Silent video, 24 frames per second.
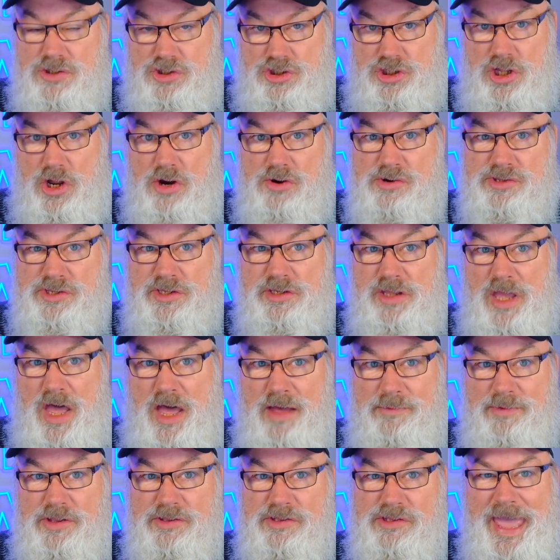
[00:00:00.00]
shares, and
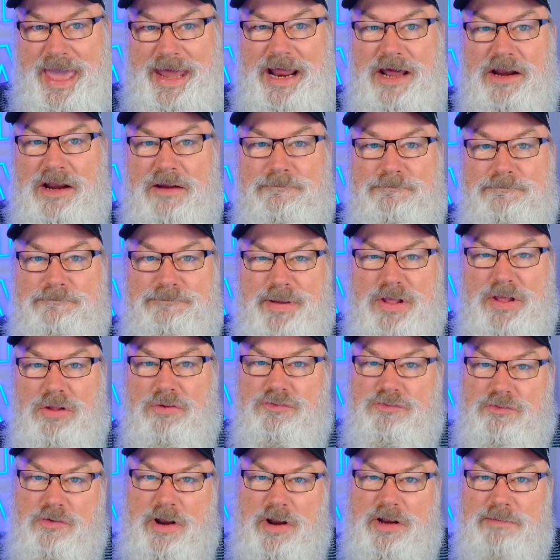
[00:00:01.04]
comments, and how to
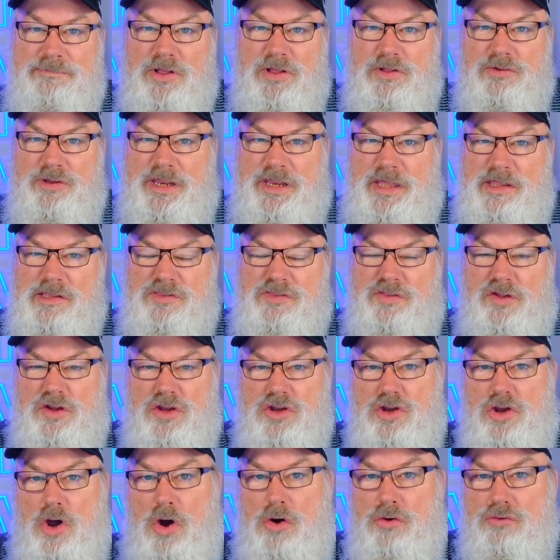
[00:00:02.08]
build credibility as the
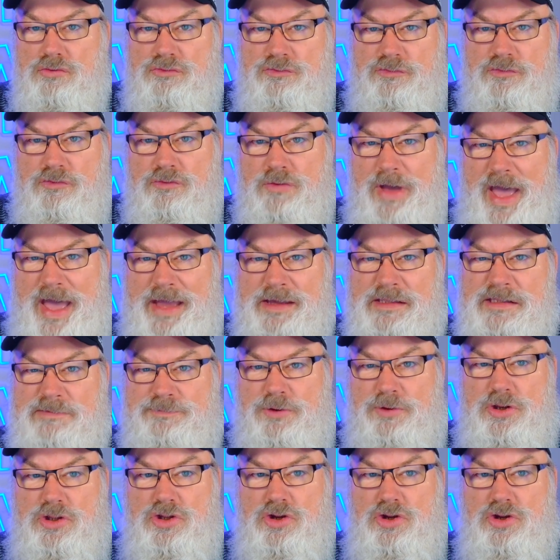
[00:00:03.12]
go to expert in your